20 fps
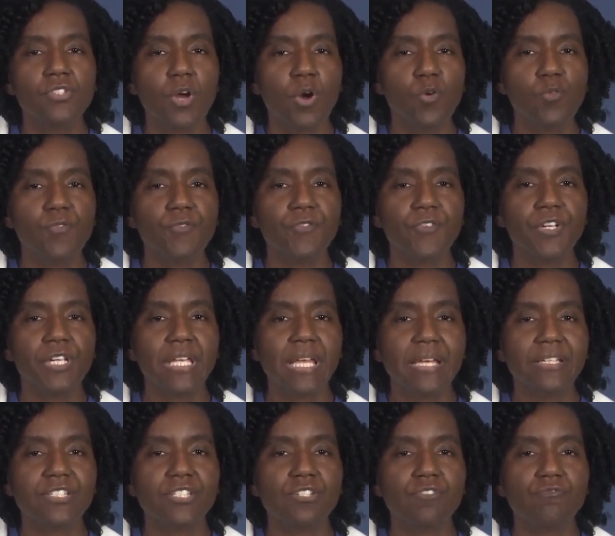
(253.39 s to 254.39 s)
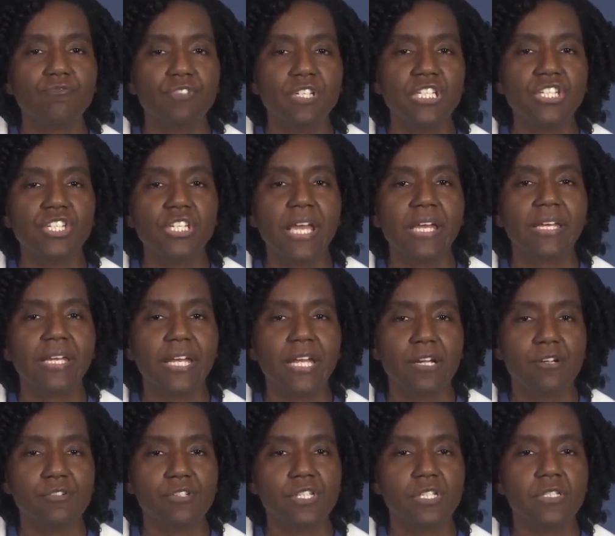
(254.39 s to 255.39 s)
Don't forget to recheck
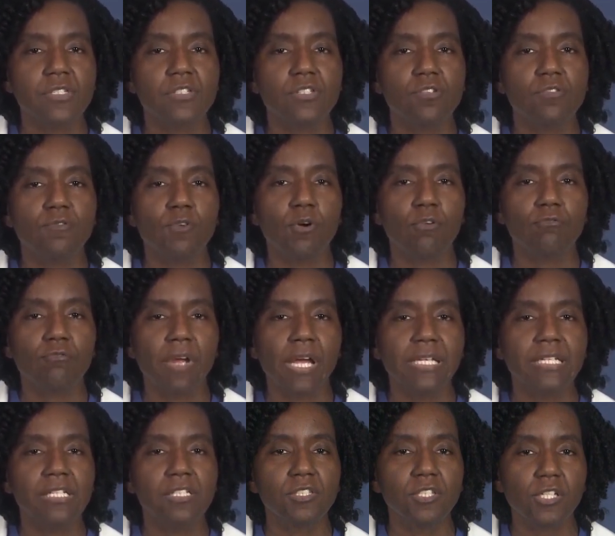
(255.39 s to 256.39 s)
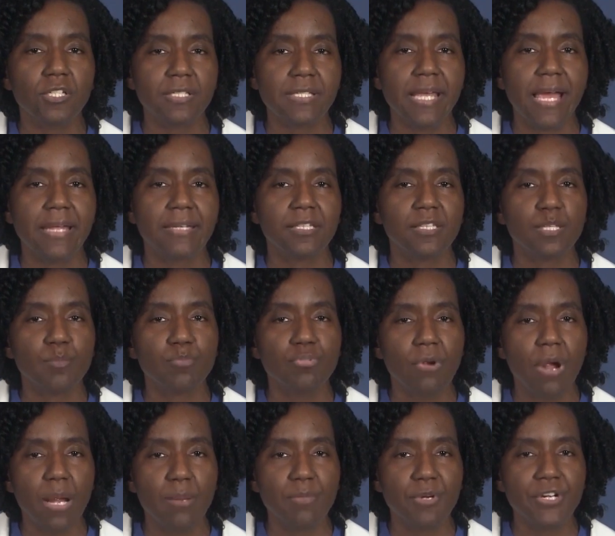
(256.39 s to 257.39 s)
areas you've already looked at in the
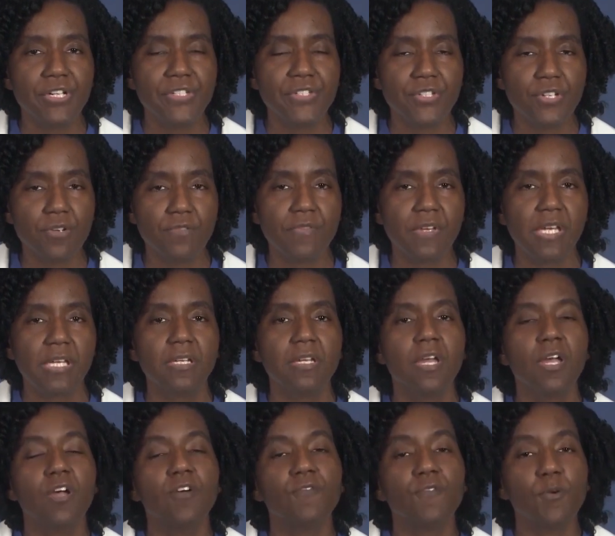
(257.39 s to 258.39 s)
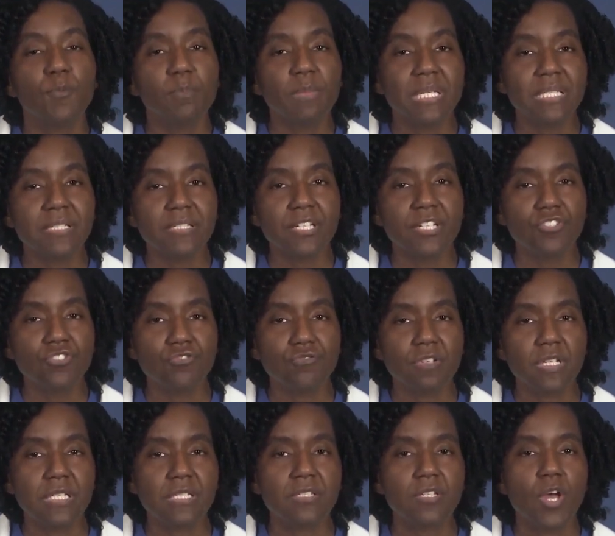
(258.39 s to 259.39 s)
primary survey for missed
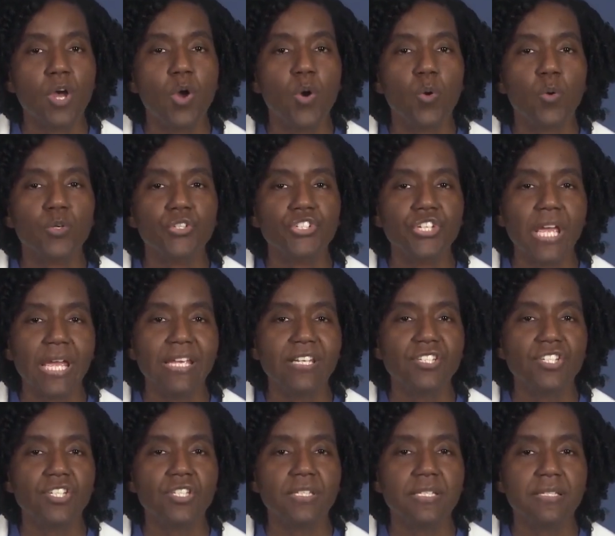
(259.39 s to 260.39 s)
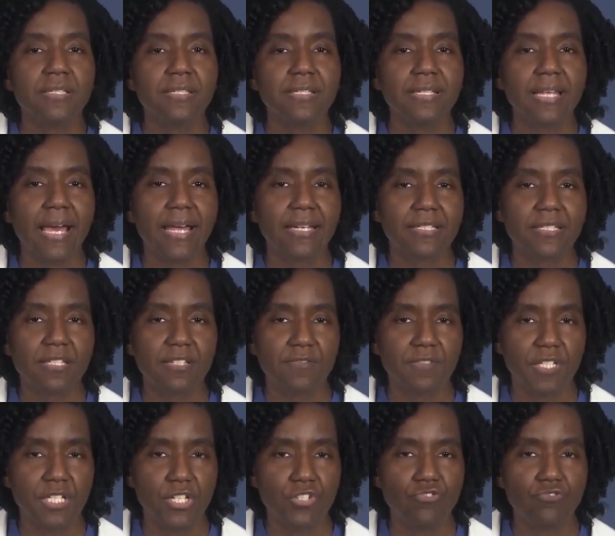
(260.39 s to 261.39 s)
injuries or changes in status
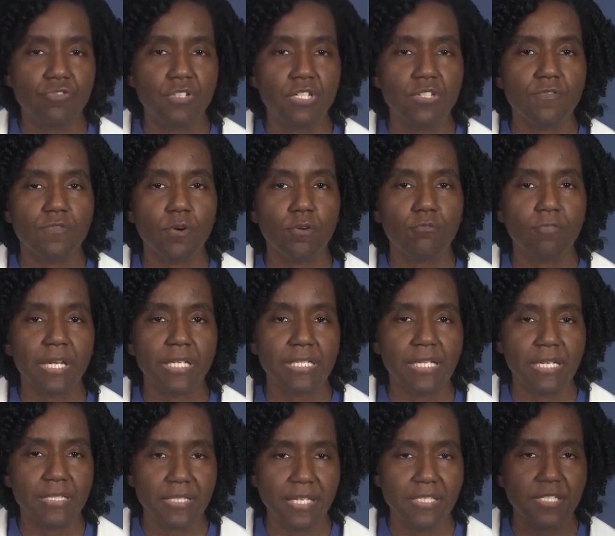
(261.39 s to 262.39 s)
of an injury you've already